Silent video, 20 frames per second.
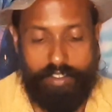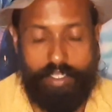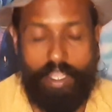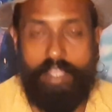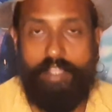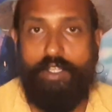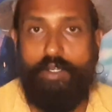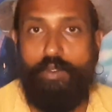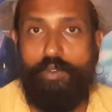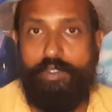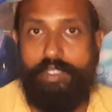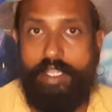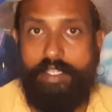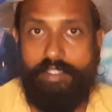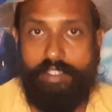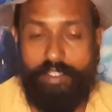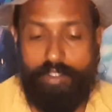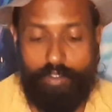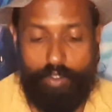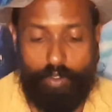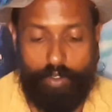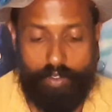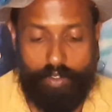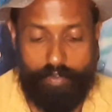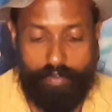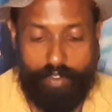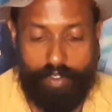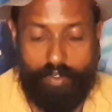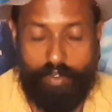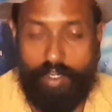tie the loose ends in your
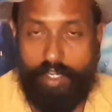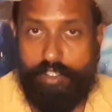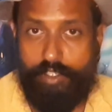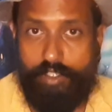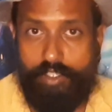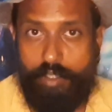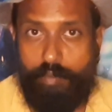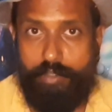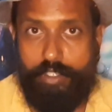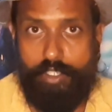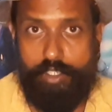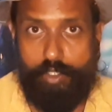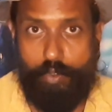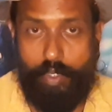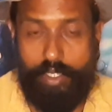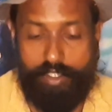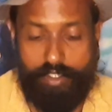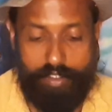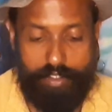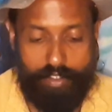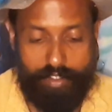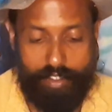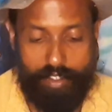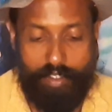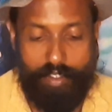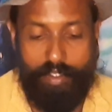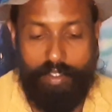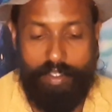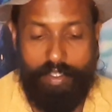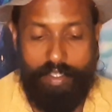relationship situations.
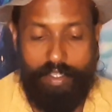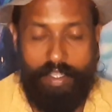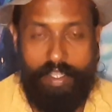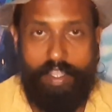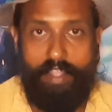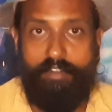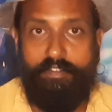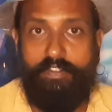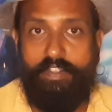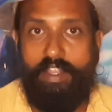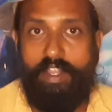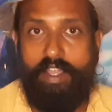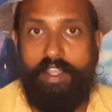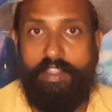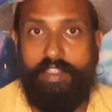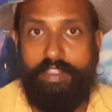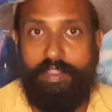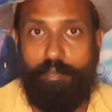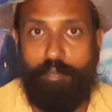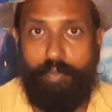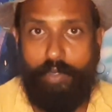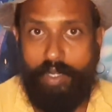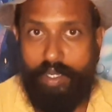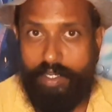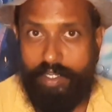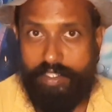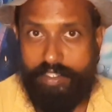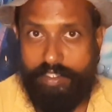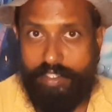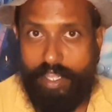If there are
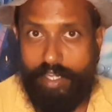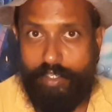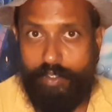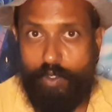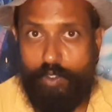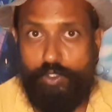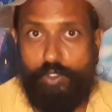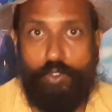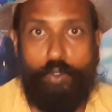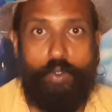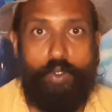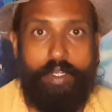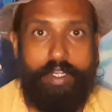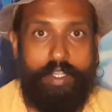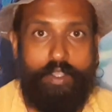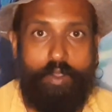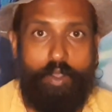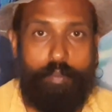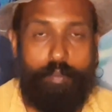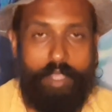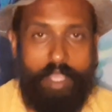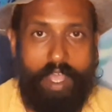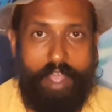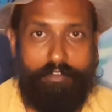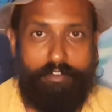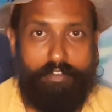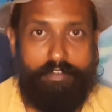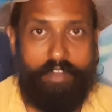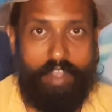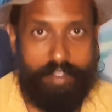burdens that you're shouldering on behalf
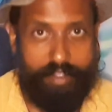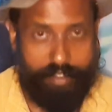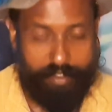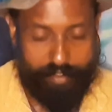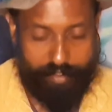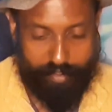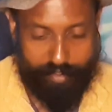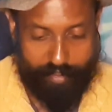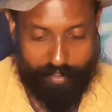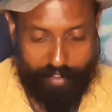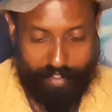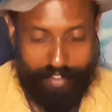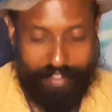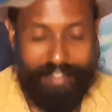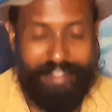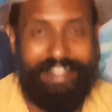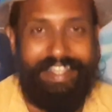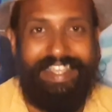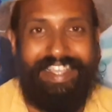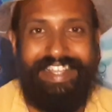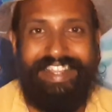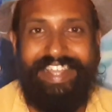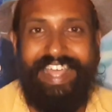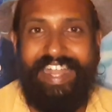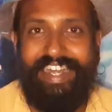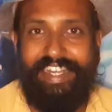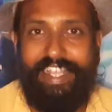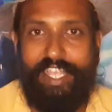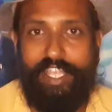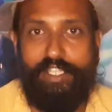of others, in
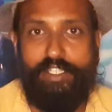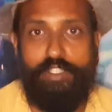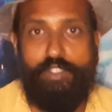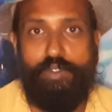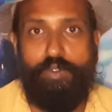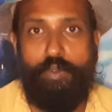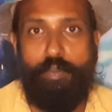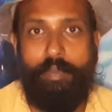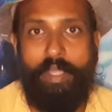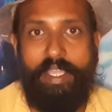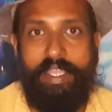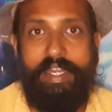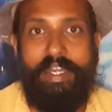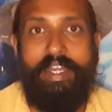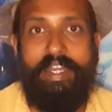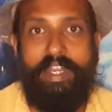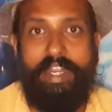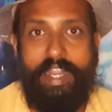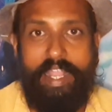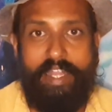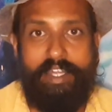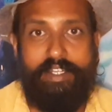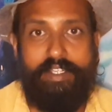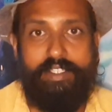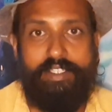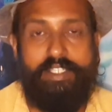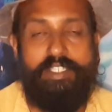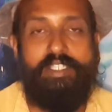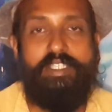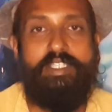that case you may let
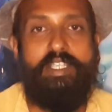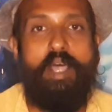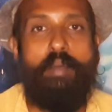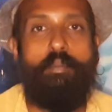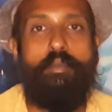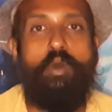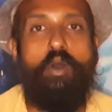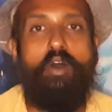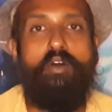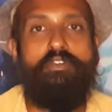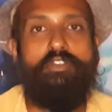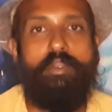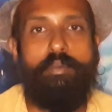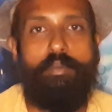some of the